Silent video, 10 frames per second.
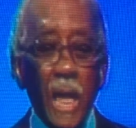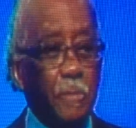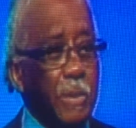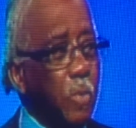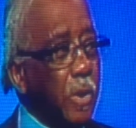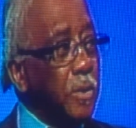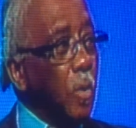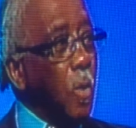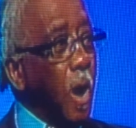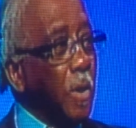lot of people want to
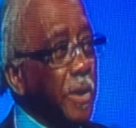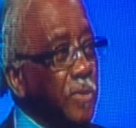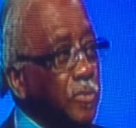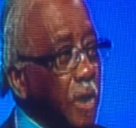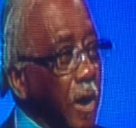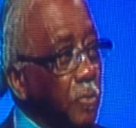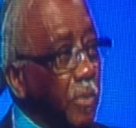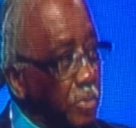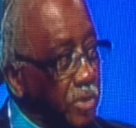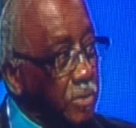know where all this started from.